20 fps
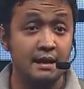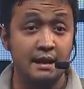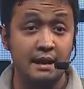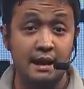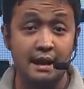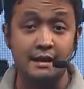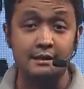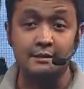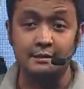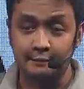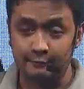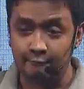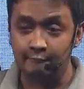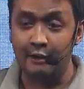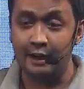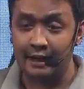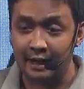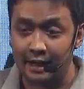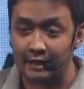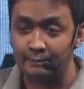it's
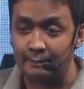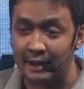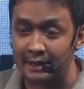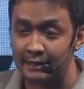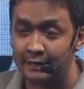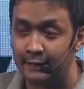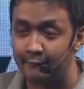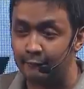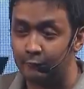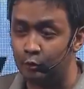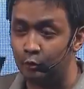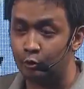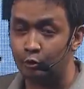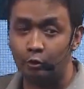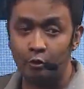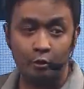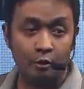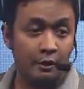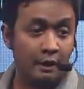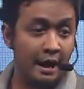very expensive
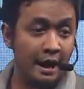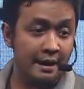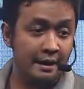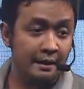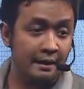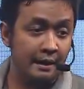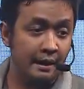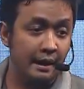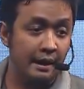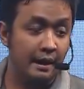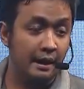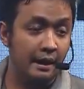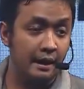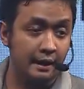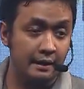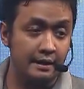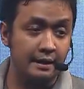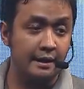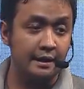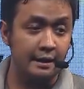to run
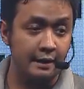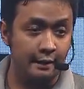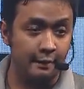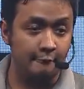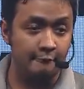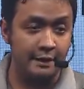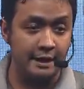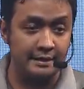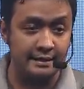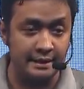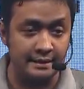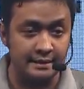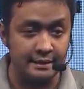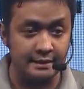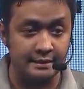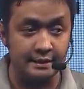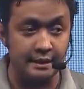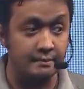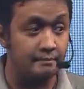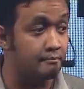uh, the freezing
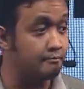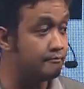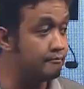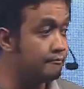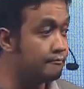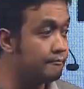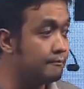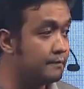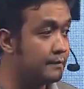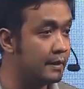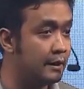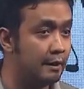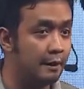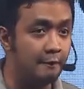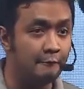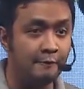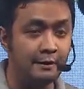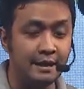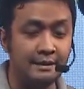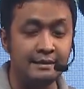system. A
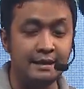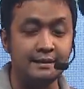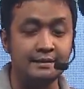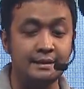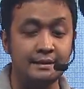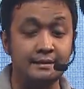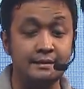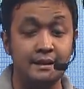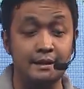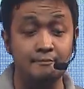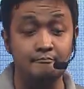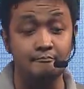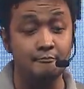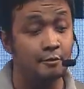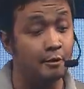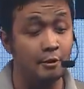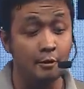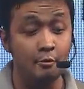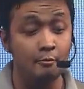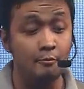freezing system
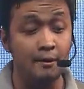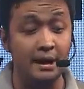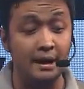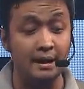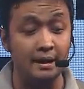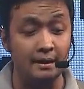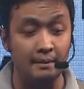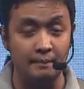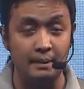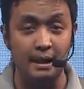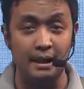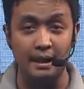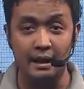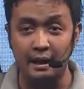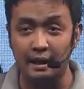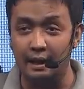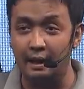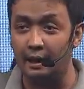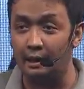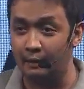will
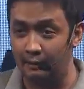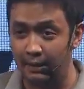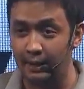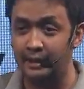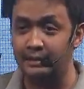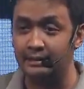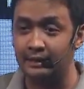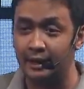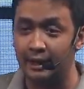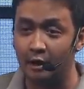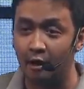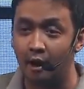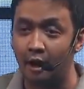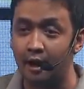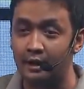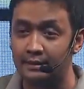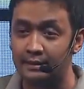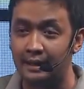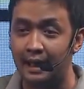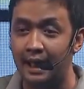uh, easily
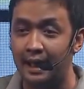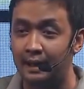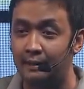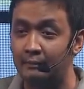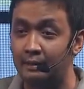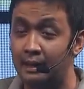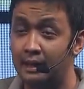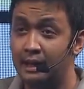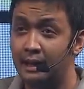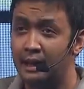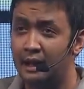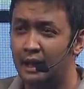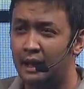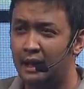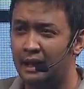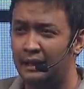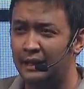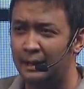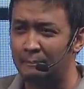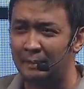cost like a
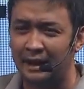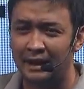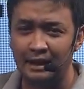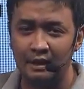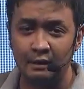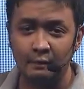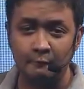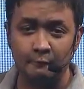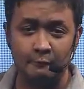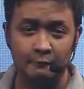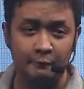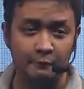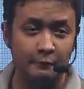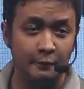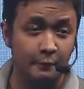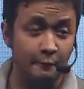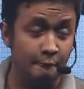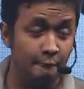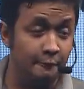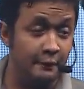uh, typical fr
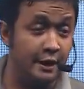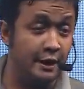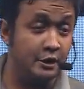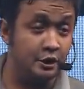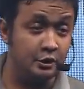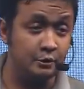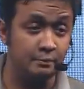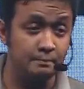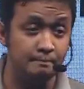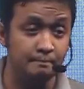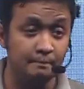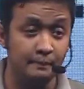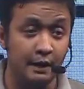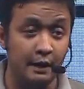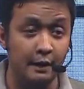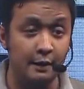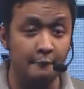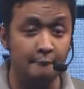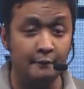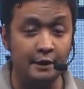fridge,
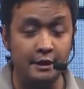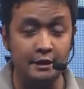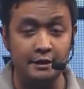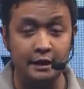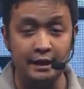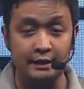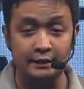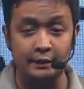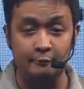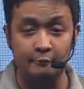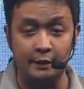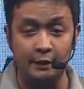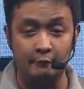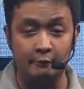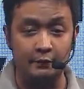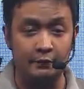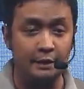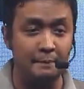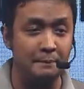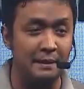a refrigerator will
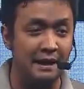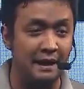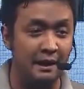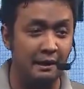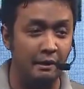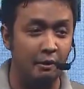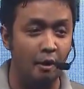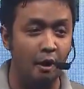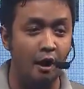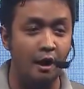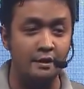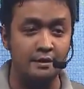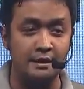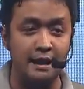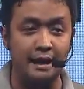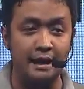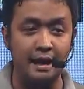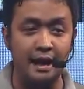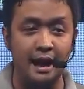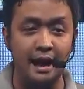typically cost
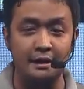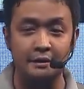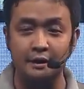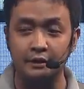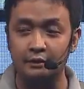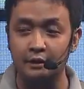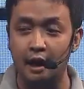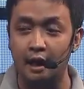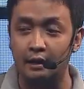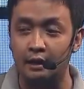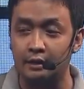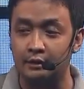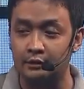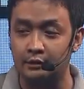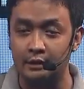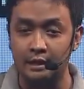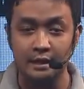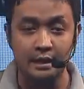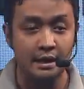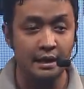like $100
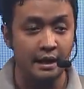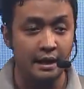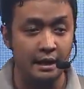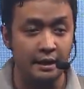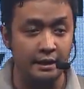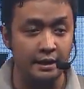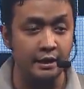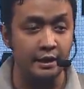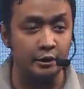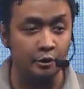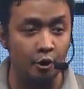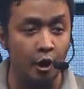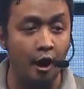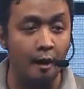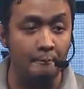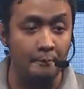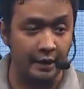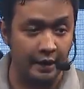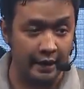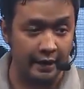a year to
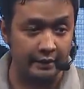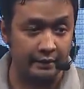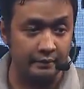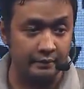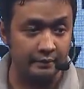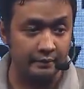operate.